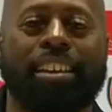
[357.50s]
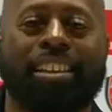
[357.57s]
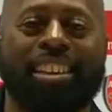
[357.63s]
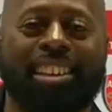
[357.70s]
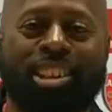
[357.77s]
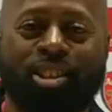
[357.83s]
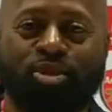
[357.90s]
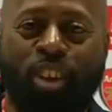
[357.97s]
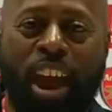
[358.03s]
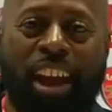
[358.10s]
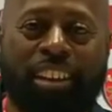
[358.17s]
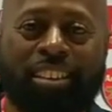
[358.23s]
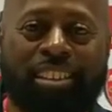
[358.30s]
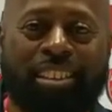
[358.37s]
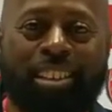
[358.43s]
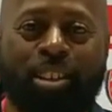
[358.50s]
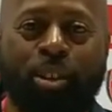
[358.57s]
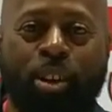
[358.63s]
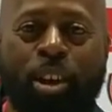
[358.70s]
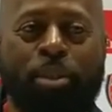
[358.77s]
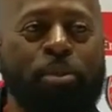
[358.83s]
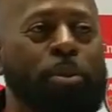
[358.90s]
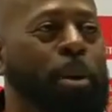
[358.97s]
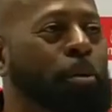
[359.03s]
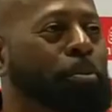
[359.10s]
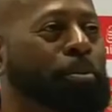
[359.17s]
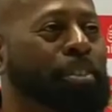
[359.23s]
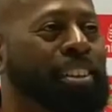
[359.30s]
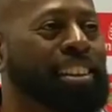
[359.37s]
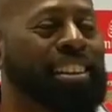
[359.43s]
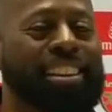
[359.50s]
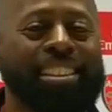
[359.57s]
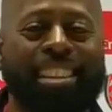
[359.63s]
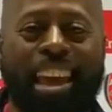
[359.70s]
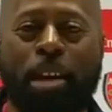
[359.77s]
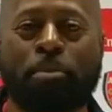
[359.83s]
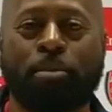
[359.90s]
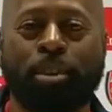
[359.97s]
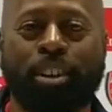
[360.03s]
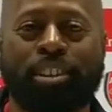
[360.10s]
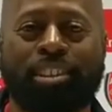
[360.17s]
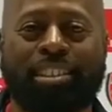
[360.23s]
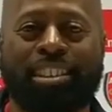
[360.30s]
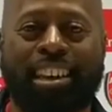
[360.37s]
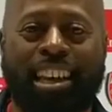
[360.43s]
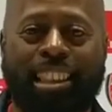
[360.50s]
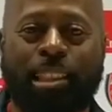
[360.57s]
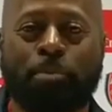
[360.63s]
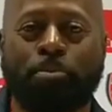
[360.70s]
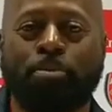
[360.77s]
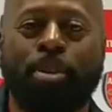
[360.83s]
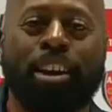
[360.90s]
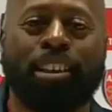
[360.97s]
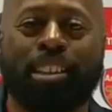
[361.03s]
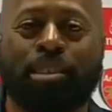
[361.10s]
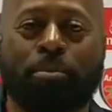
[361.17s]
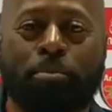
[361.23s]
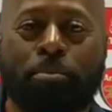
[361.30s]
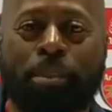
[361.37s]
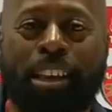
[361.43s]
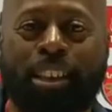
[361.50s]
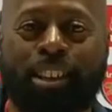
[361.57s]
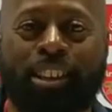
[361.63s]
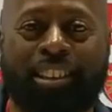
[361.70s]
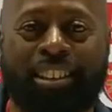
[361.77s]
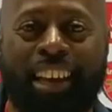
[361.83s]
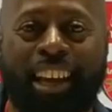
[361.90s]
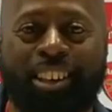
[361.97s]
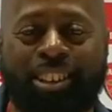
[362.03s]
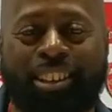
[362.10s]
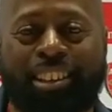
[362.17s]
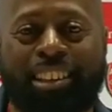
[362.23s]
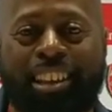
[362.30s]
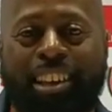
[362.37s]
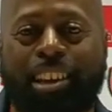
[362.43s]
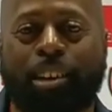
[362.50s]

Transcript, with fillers: This is Raz calling from the Emirates in the press media section